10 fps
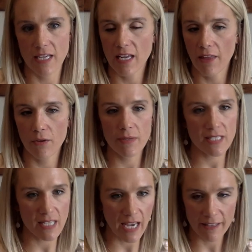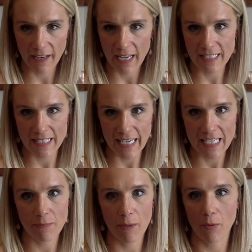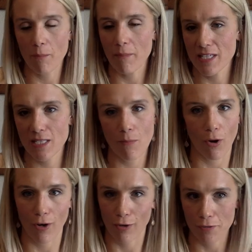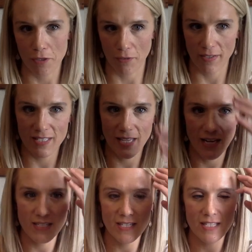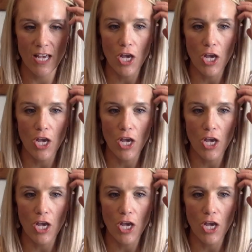Another mistake that I see is people miss the mark on serving sizes.